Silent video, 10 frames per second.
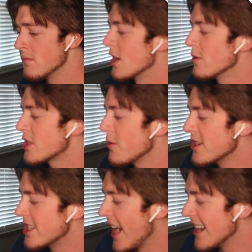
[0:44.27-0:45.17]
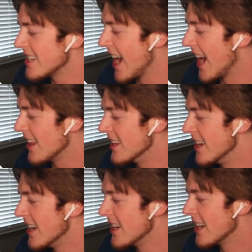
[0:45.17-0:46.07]
So we'll start with Josh Allen.
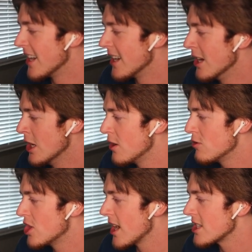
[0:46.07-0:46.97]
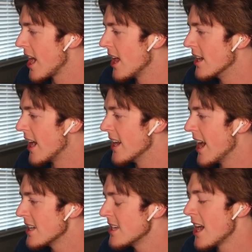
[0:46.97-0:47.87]
And, you know, Josh Allen, I
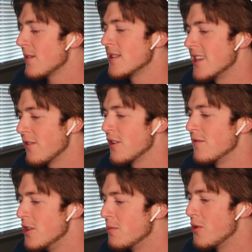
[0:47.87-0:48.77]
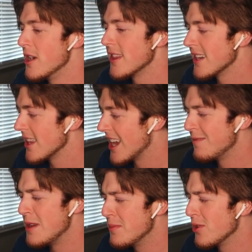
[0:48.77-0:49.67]
actually have a different viewpoint than a lot
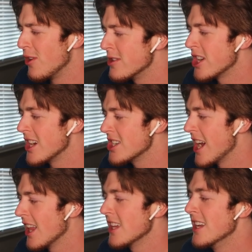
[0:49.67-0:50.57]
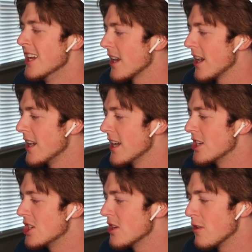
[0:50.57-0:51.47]
of people on Josh Allen. I kind of get
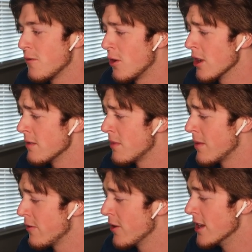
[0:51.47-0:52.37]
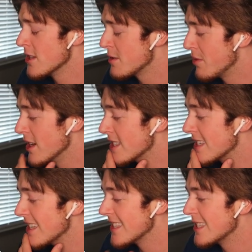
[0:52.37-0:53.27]
shit on for it by my friends,
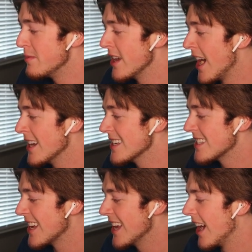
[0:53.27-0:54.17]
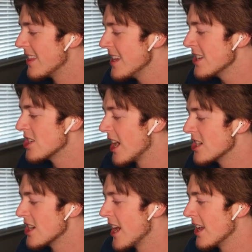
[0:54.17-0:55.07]
but to be honest, I think
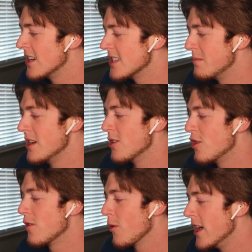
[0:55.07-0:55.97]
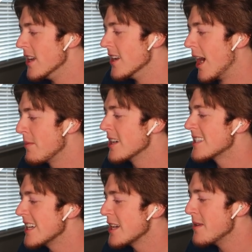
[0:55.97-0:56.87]
Josh Allen is a bit overrated. I'm going to
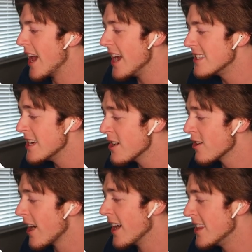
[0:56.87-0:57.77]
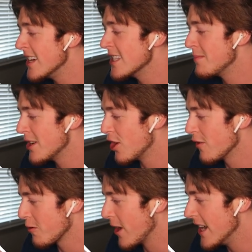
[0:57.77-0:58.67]
stick him in A tier. I think he's a bit
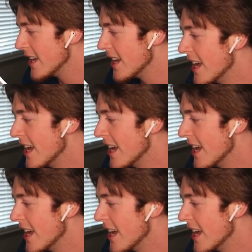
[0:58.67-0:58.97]
overrated.